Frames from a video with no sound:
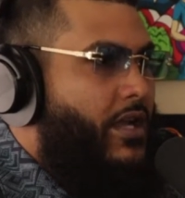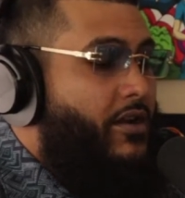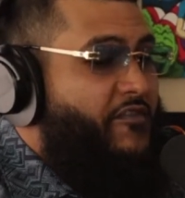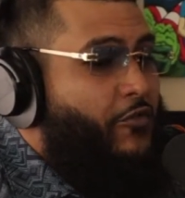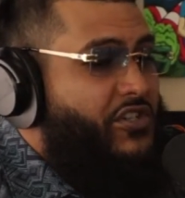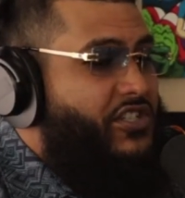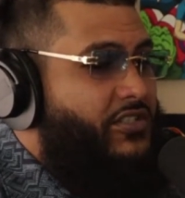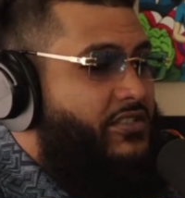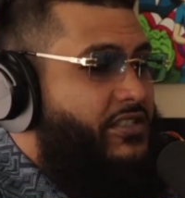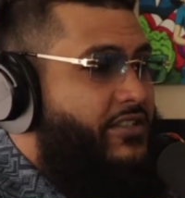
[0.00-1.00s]
And
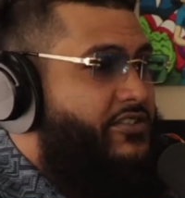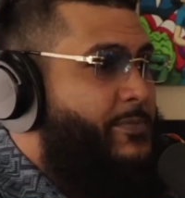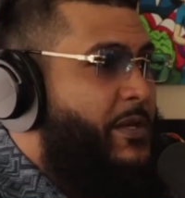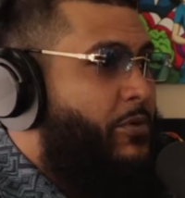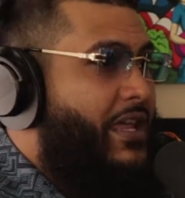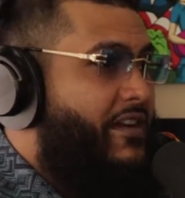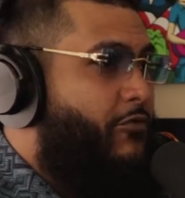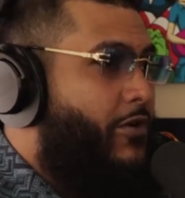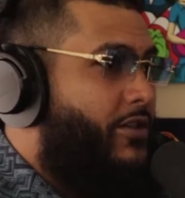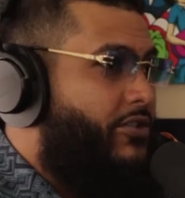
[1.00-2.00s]
unfortunately, there's people that
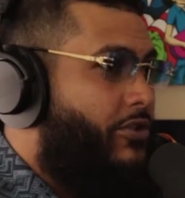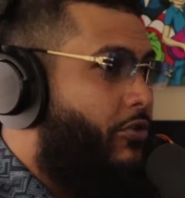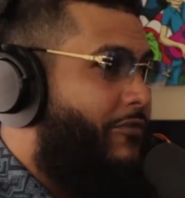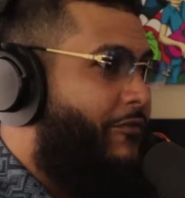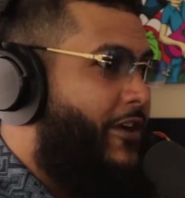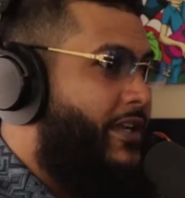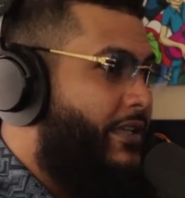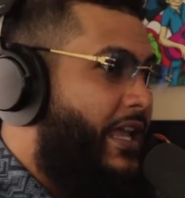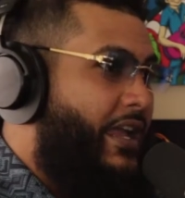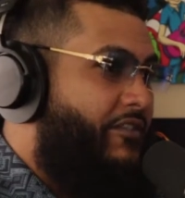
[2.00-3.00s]
have worked their whole fucking
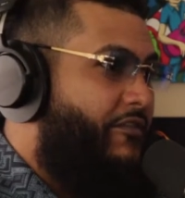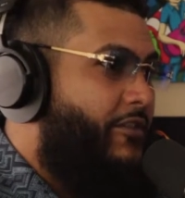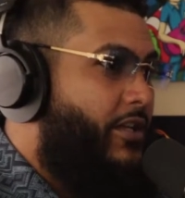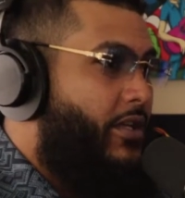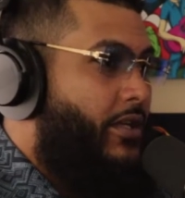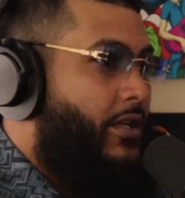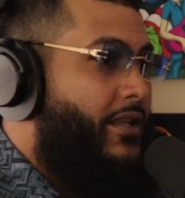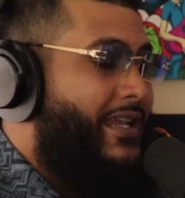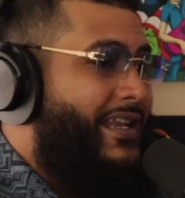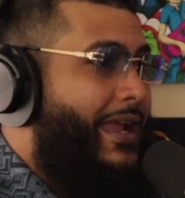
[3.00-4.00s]
life
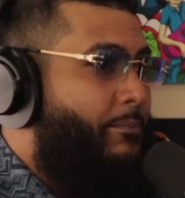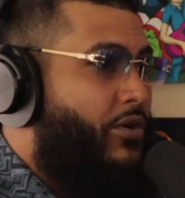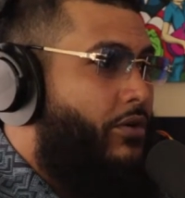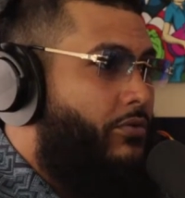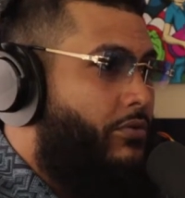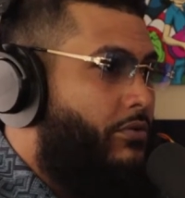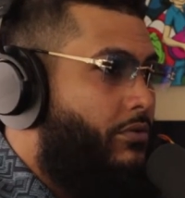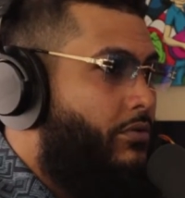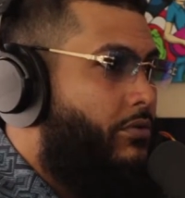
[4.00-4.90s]
and they die broke.